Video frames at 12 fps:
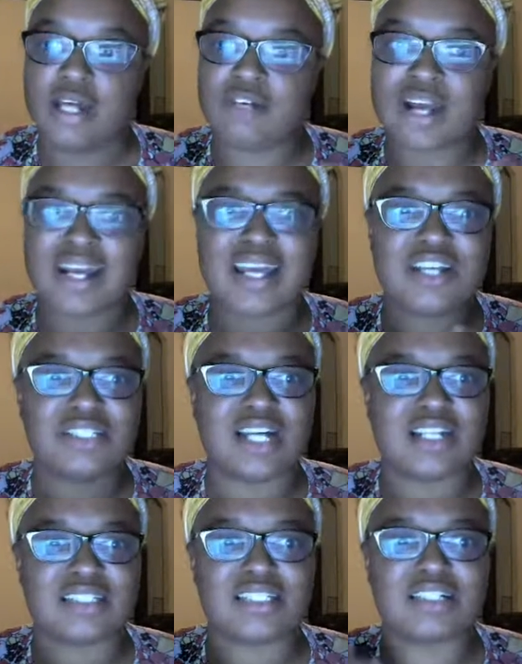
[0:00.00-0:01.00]
Greg, can you
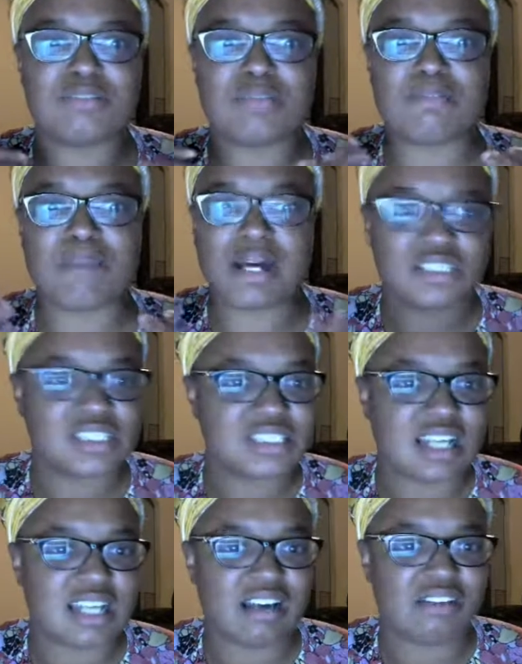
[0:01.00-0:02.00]
tell us a little bit about
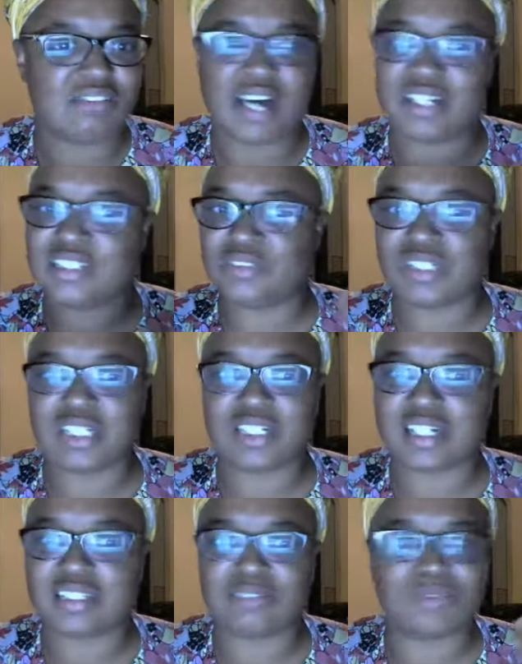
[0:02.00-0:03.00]
yourself? How did you get
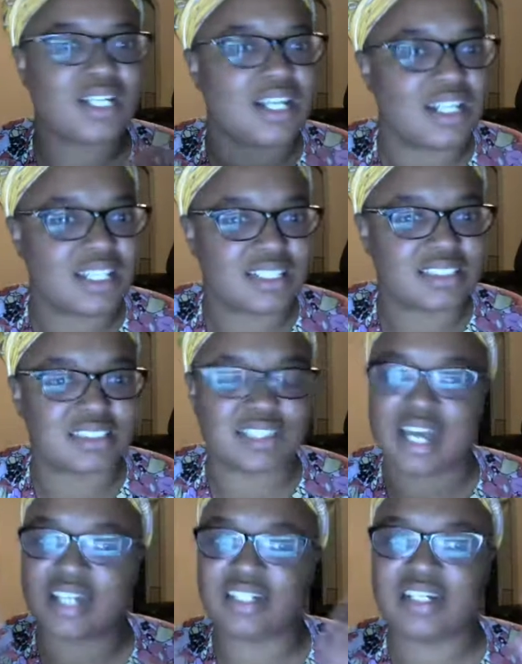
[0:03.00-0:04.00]
connected with us?
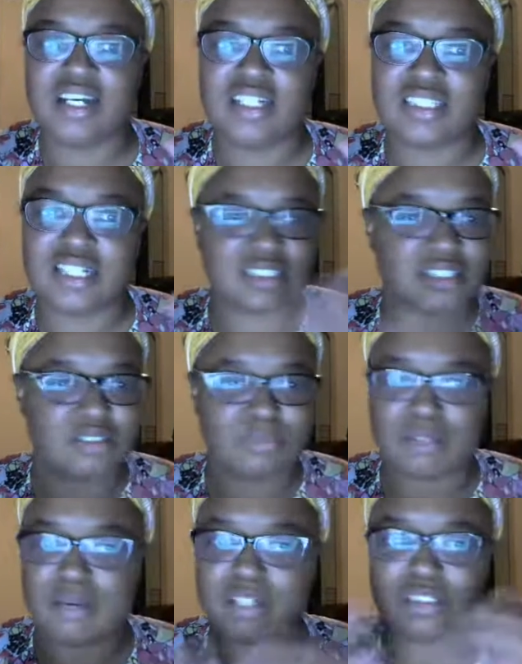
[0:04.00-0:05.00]
Like, tell us a little
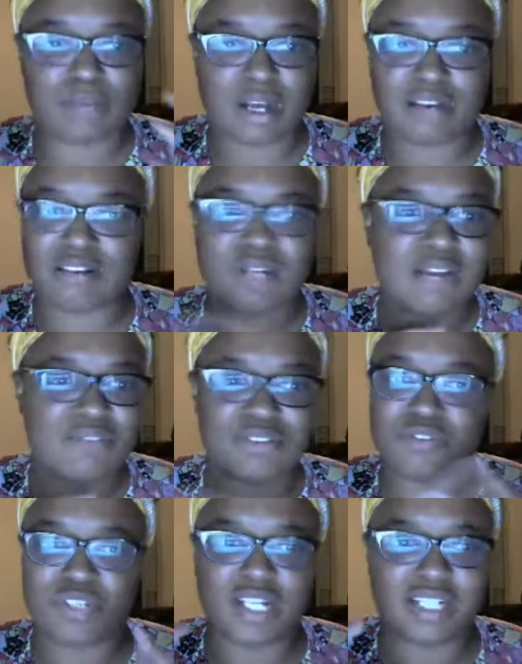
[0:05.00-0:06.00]
bit about your background, whatever
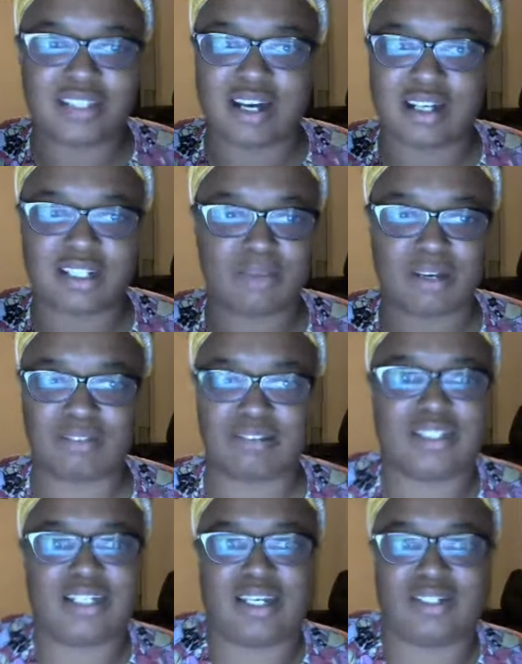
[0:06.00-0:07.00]
you feel like talking about
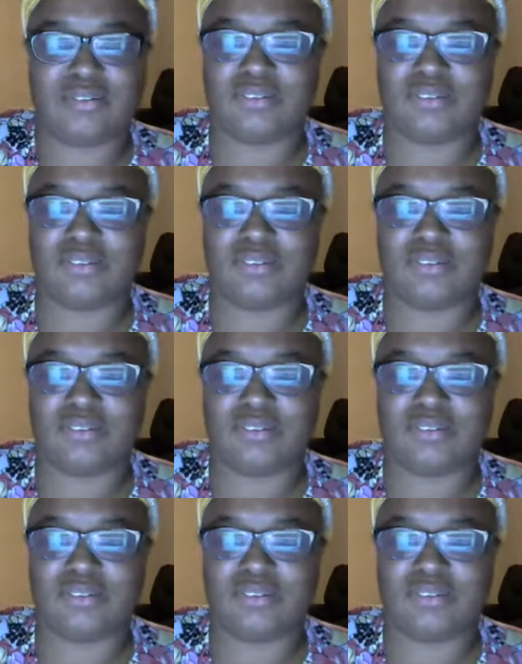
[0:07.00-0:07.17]
right now.